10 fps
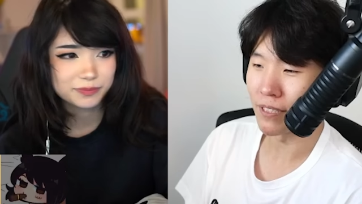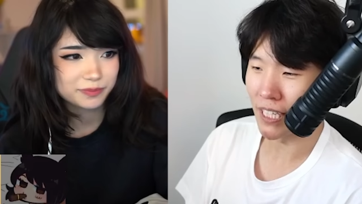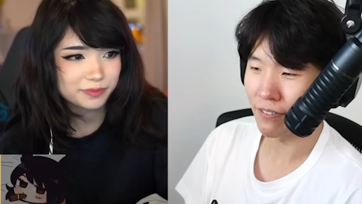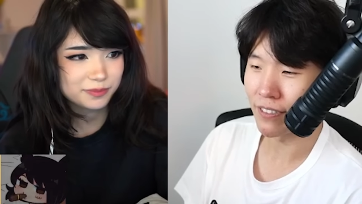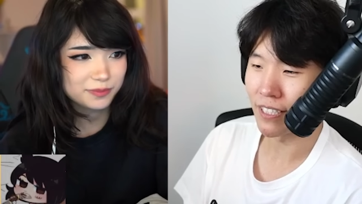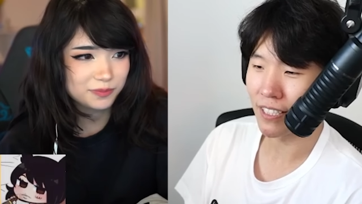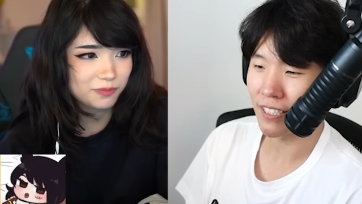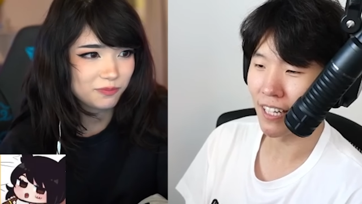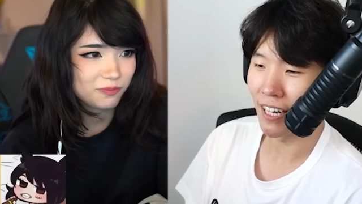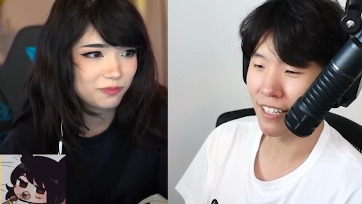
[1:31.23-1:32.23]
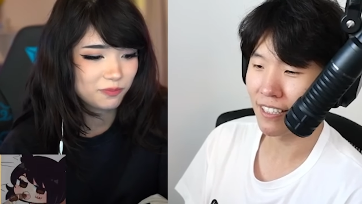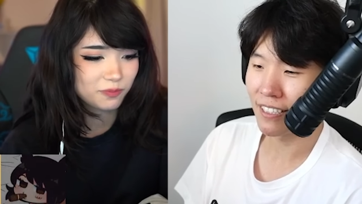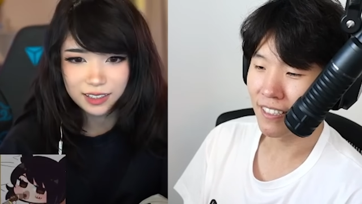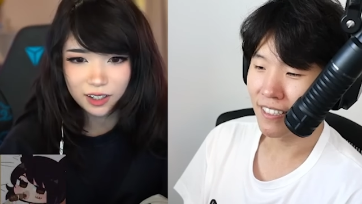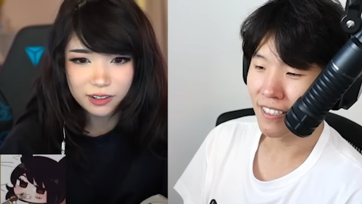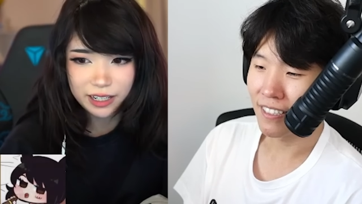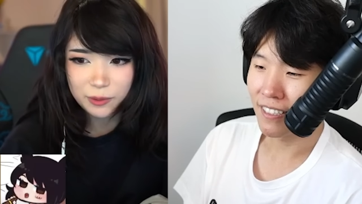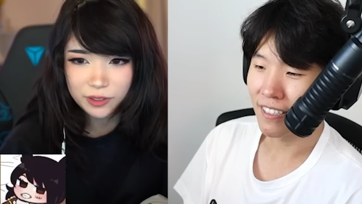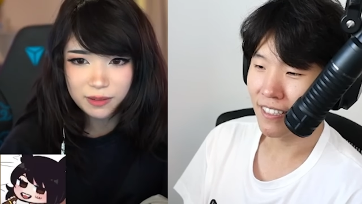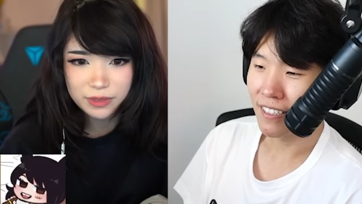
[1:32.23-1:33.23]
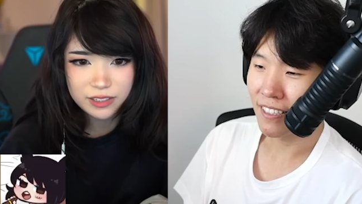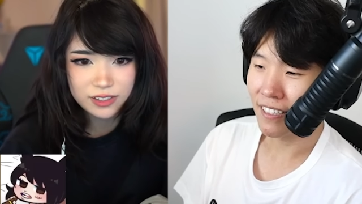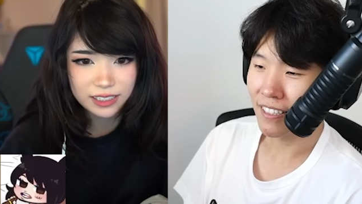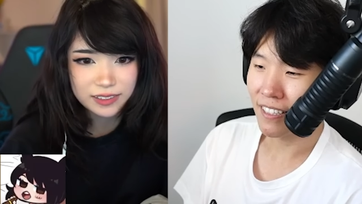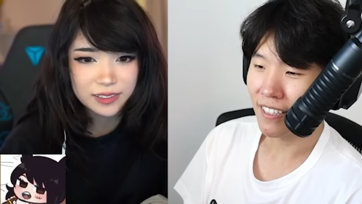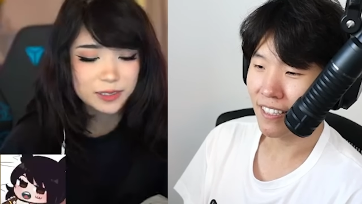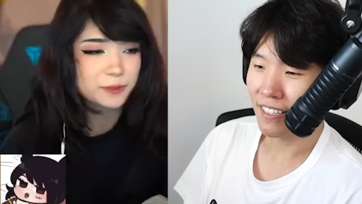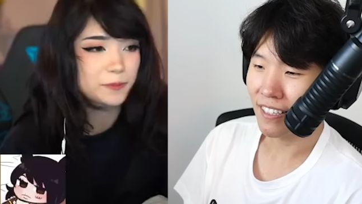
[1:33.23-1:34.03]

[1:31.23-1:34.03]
Speaker 1: definitely not.
Speaker 2: Okay, well that makes sense.